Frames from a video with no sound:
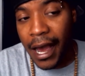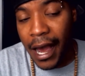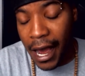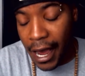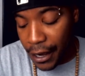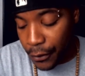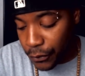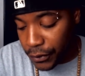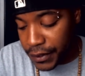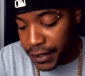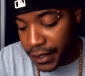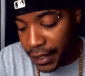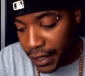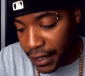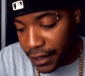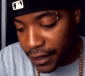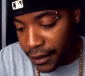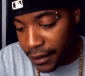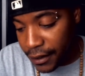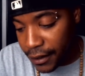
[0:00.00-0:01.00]
I would
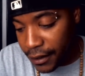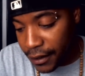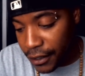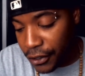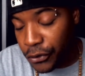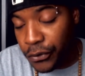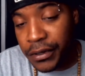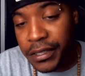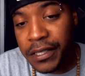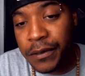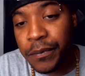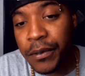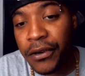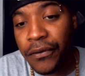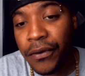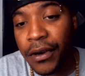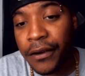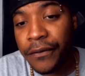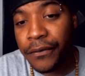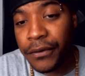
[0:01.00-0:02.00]
say EOS has been
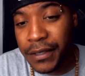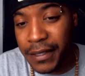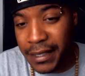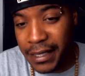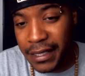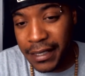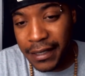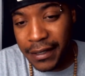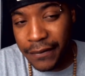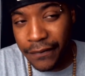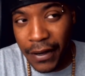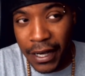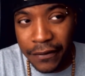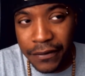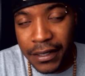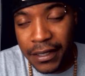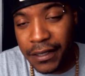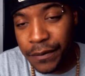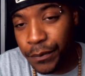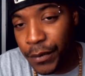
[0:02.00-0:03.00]
around for five,
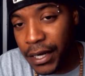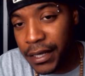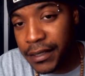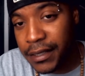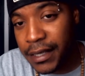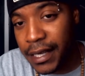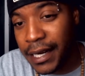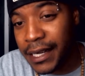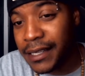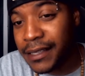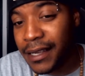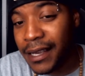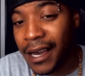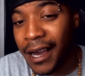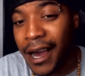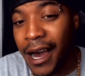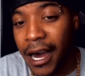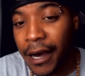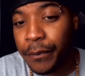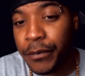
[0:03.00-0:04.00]
six months and it
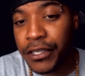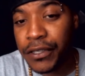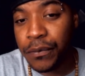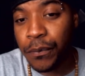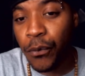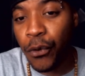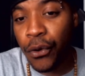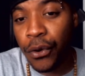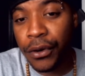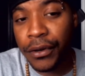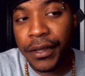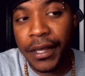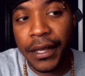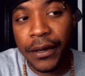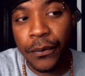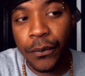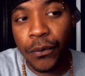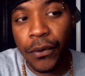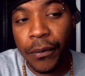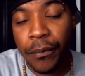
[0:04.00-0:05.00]
accomplished more
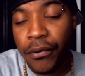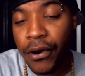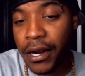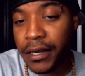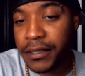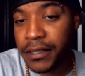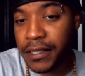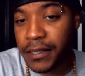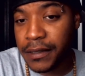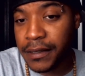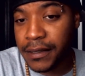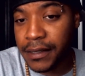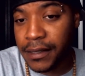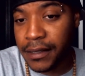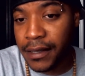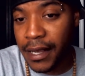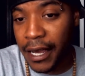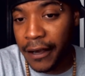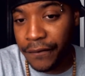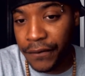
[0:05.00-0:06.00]
than what projects
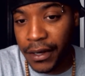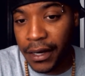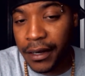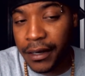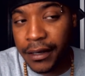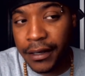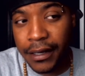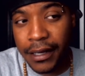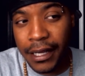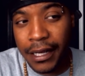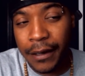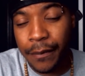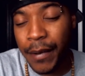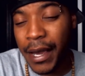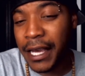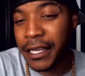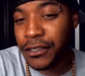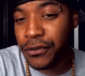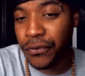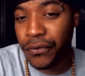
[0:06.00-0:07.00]
have done in the
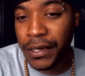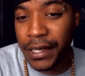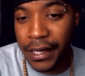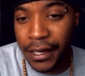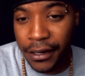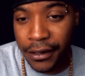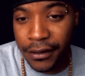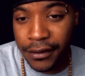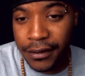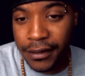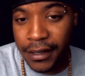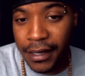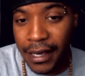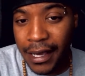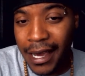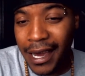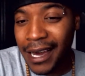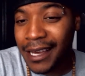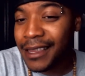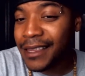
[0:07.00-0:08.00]
past 3 years.
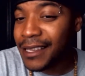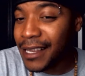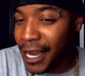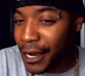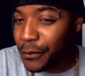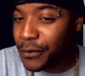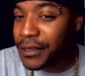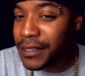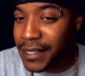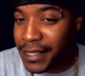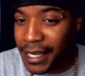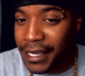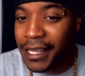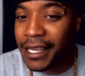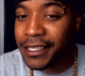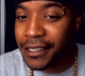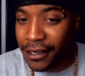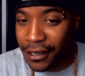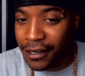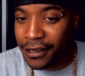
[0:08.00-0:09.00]
I would say
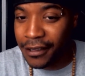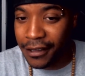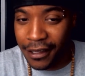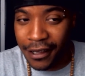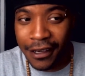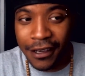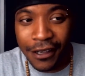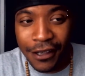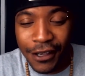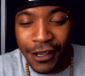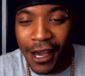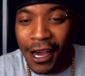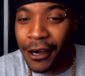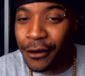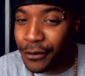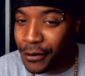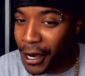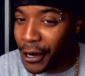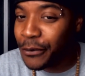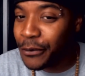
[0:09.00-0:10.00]
that's a good thing.
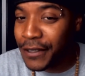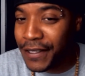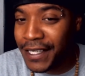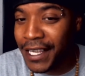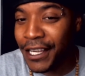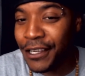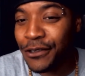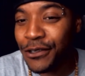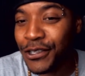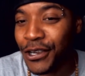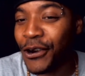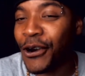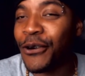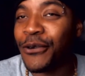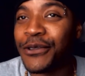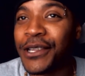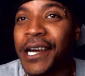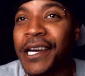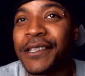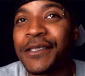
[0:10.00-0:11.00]
I would say you should
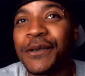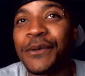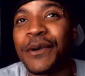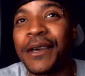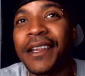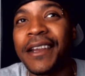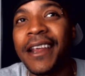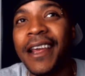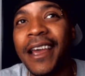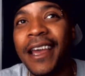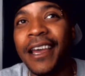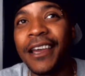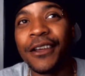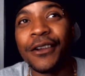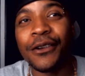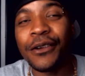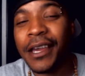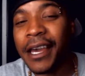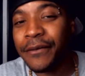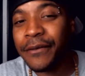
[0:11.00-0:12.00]
hold on to it. You
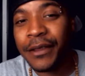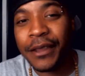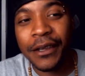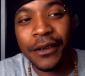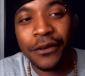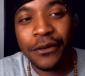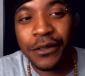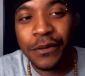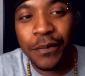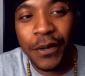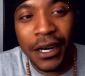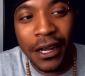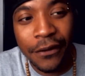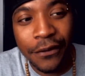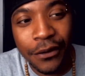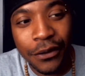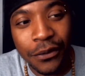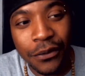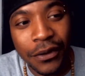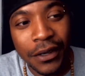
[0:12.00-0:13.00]
know, you have Ethereum has been out
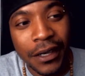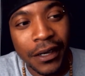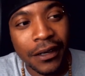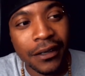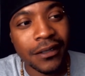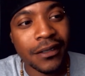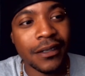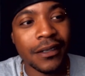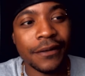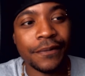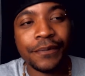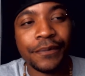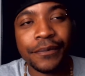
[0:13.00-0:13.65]
for 3 years.